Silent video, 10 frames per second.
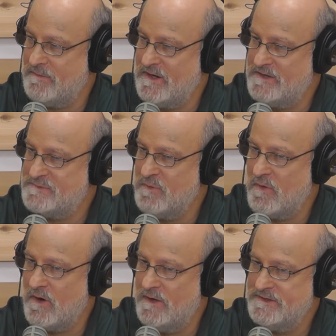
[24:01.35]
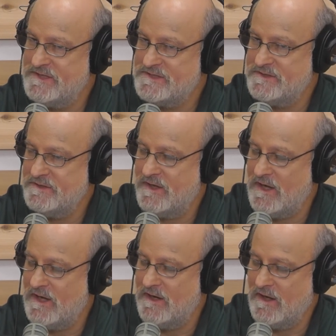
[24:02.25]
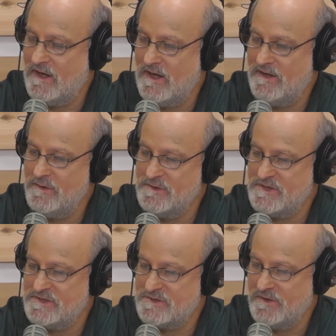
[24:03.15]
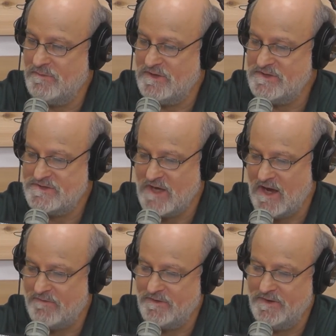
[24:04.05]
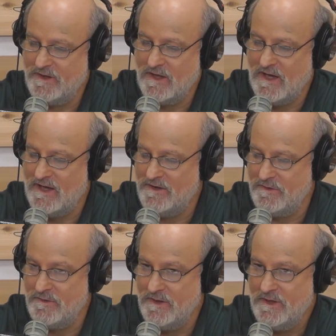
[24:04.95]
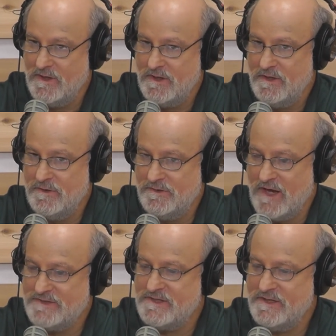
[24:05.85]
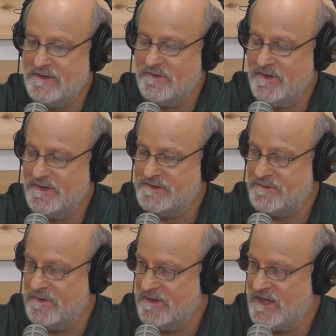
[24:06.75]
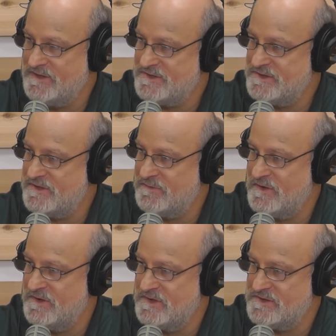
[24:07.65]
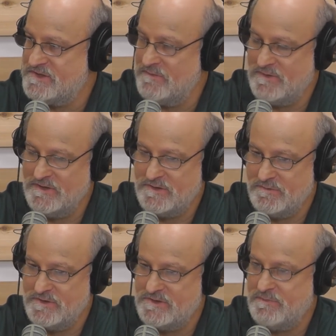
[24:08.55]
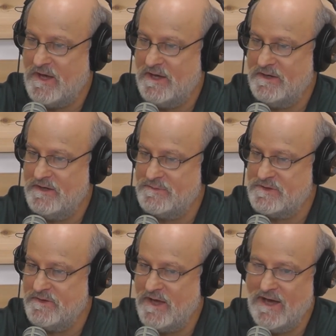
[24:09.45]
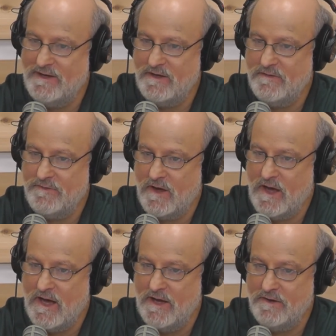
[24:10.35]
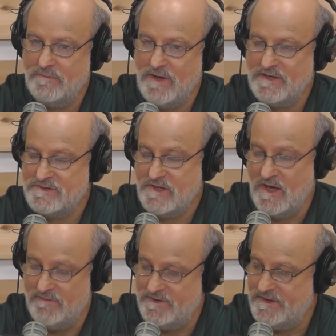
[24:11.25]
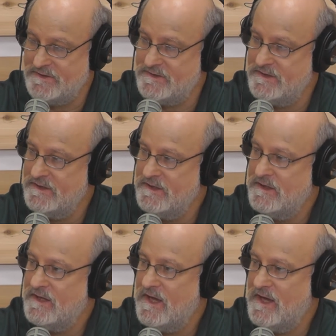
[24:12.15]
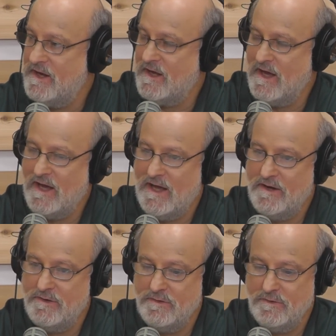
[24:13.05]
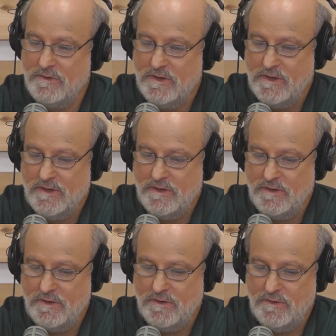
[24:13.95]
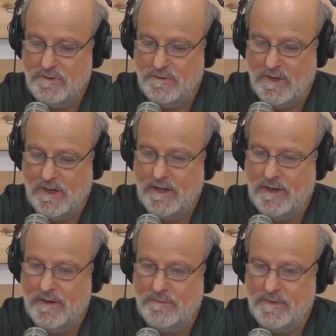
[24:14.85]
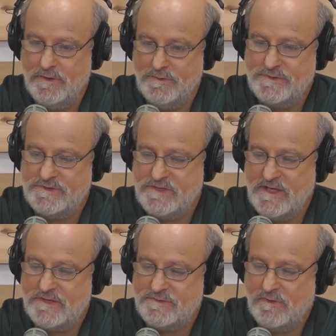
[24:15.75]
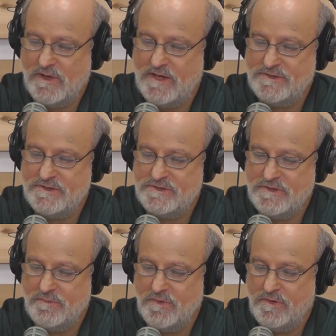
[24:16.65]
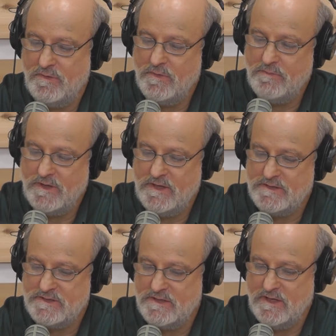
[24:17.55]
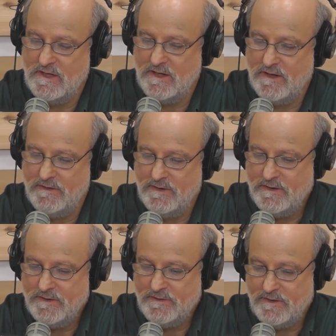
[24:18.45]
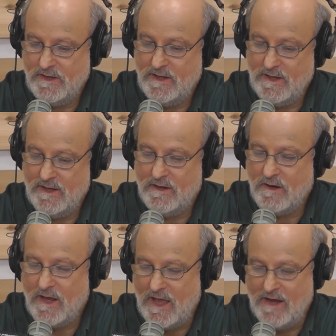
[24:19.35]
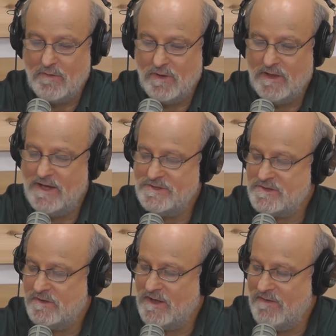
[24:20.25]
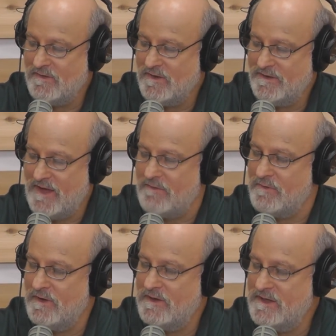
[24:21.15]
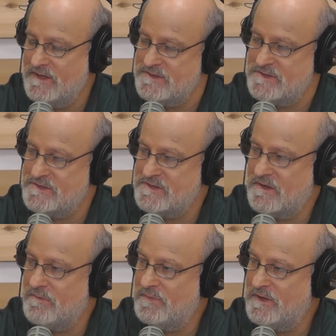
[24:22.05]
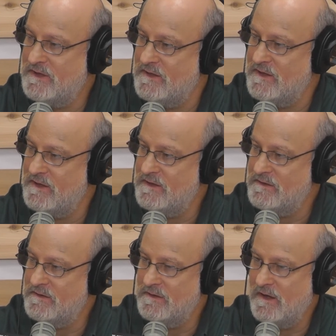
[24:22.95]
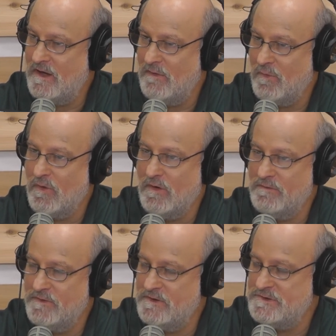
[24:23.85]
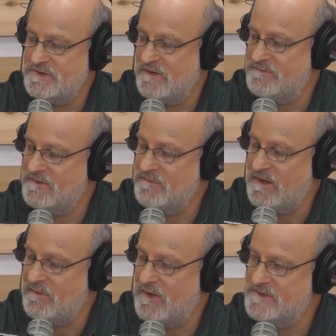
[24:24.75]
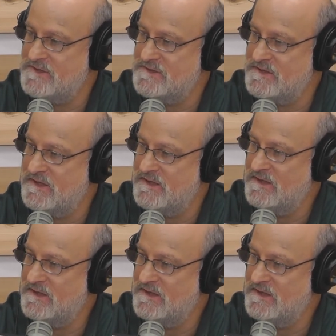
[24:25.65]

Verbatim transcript: I mean, yeah. it's more a distant God, a God yeah. who is extremely sovereign, a God who who doesn't enter into relationship. Right. You're just simply to respond to Him. So the idea of a God who makes covenant, yeah. and a God who who um, who seeks relationship with human beings in in a in, in, at a relational level, that really is just a completely yeah. uh, worldview shift in many yeah. ways, isn't yeah. it?